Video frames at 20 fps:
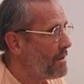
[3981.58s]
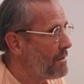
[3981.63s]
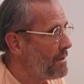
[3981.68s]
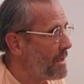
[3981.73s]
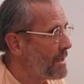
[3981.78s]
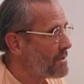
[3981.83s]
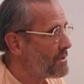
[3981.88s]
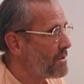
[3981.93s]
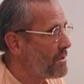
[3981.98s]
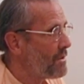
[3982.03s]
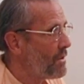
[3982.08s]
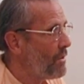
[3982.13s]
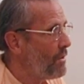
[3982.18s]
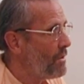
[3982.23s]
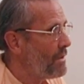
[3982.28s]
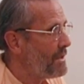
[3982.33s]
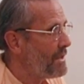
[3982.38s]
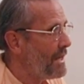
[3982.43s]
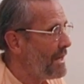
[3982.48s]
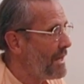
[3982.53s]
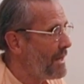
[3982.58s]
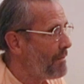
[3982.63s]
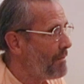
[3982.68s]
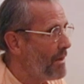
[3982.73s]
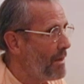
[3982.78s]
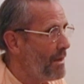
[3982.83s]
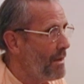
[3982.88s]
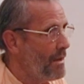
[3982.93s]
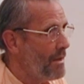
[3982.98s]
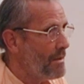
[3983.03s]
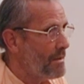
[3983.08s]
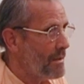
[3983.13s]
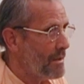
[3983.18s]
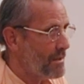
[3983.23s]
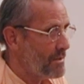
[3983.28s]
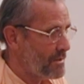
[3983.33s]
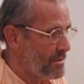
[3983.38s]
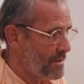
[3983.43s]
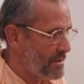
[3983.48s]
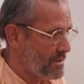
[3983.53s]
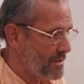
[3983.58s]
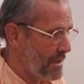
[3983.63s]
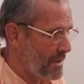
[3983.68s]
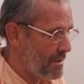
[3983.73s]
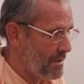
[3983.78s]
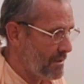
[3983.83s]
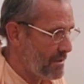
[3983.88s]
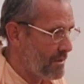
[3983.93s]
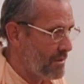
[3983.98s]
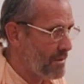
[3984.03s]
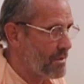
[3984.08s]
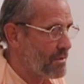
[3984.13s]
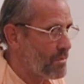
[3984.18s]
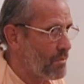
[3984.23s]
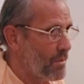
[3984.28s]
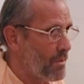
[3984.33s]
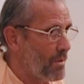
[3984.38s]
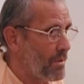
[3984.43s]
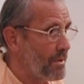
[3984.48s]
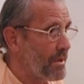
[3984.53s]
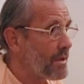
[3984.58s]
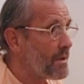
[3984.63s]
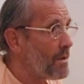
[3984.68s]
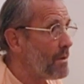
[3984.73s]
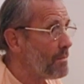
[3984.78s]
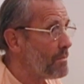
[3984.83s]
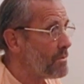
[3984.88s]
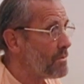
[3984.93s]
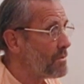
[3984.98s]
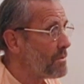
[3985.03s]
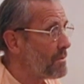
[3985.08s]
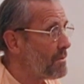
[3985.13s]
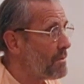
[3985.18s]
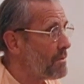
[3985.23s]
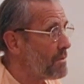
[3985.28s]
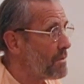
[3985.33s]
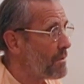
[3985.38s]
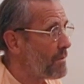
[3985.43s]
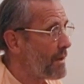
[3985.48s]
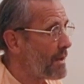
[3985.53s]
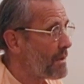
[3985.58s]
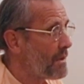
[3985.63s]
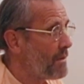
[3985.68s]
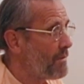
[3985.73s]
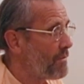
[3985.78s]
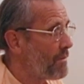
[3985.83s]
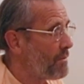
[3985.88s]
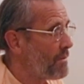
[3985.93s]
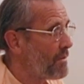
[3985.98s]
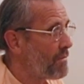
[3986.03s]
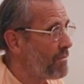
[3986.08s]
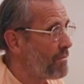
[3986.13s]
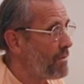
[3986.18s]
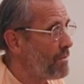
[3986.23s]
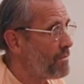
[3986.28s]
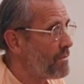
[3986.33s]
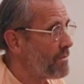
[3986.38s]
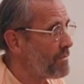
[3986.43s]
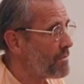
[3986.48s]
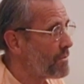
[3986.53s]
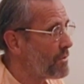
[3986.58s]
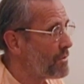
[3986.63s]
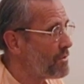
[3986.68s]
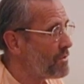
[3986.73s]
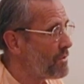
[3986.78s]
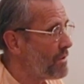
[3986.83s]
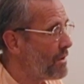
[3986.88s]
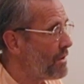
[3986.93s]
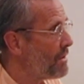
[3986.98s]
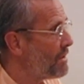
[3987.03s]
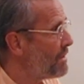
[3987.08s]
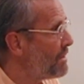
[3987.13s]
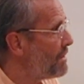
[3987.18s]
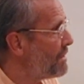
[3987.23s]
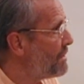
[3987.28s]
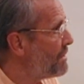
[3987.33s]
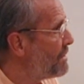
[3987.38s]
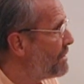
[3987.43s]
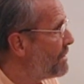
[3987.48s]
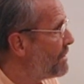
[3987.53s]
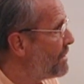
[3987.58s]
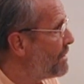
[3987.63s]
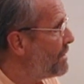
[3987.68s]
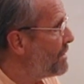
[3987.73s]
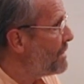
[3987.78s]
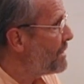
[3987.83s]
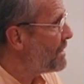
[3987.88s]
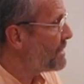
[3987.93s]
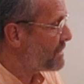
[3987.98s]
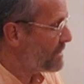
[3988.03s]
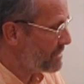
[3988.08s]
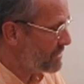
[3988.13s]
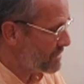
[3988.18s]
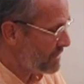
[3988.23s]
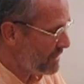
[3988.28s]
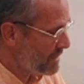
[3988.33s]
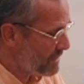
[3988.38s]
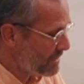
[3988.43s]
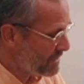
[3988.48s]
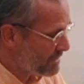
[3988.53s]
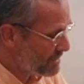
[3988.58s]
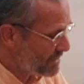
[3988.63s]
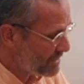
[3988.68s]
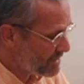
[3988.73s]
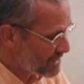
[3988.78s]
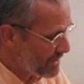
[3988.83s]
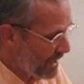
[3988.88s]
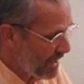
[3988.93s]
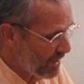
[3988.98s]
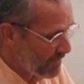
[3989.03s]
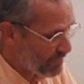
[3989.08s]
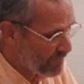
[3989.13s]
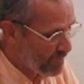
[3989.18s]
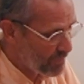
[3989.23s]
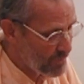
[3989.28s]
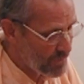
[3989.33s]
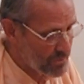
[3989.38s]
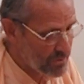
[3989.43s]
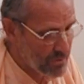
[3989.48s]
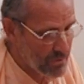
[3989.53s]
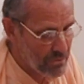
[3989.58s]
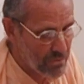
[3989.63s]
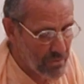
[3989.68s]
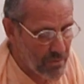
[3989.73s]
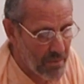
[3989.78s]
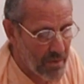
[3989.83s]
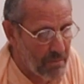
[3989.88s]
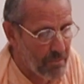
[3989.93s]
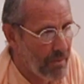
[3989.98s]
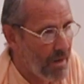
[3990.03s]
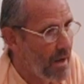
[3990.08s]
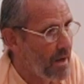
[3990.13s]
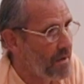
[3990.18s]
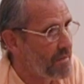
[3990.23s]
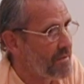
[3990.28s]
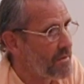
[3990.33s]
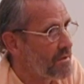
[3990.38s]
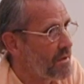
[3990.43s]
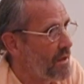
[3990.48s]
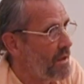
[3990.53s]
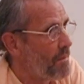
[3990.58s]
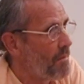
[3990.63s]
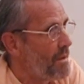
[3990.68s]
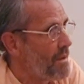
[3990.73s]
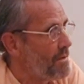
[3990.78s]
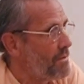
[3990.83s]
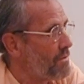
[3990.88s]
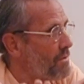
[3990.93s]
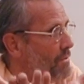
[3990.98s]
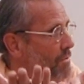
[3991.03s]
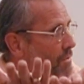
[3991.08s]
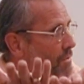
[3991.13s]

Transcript: next to the holy name that has descended to this world. It comes directly from the flute of Krishna. It is the sound from which the Srimad Bhagavatam has